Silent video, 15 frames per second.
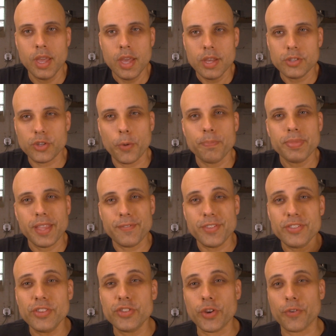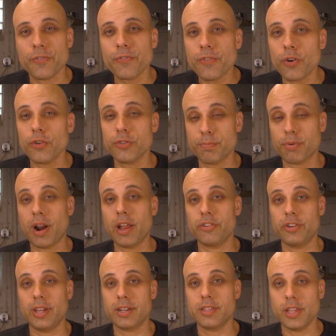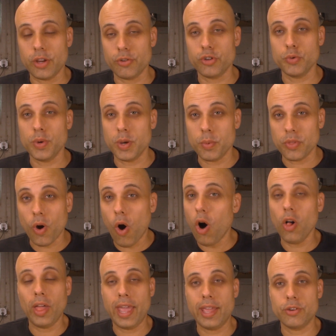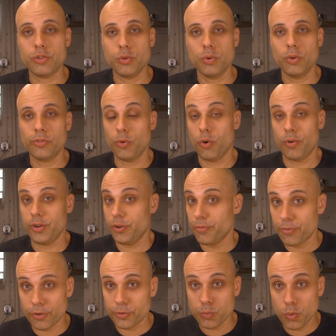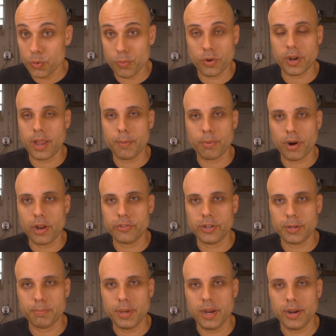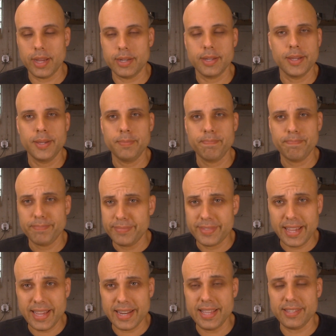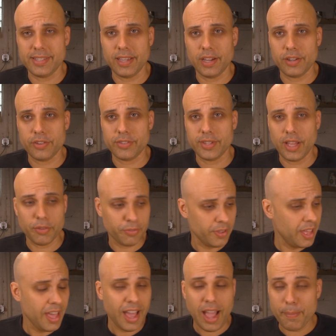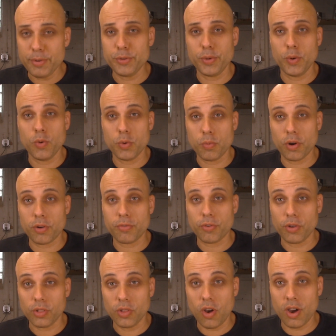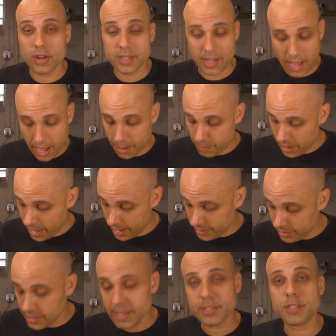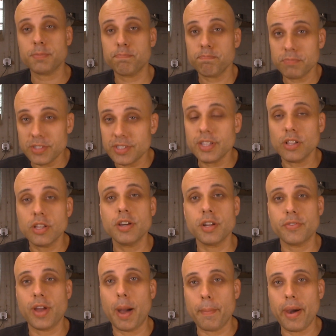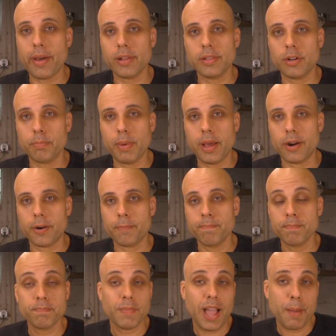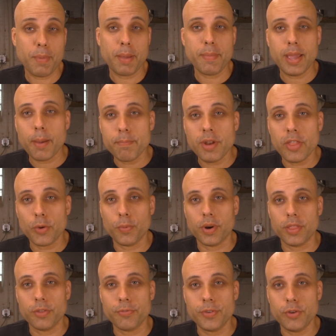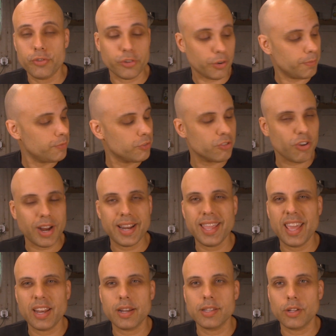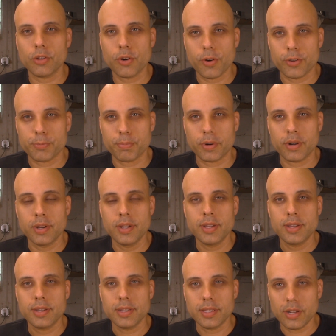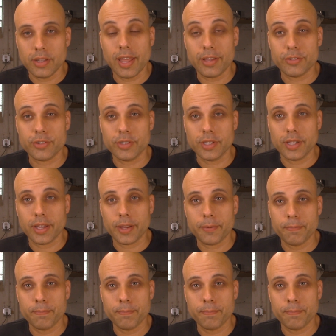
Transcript: So if this is your first project that you're doing with all hand tools, or your first woodworking project period, take it easy on yourself. I've been doing woodwork for a long time, and this still could have come out a little better. I might make another one in the future, try to get it a little crisper, a little nicer looking.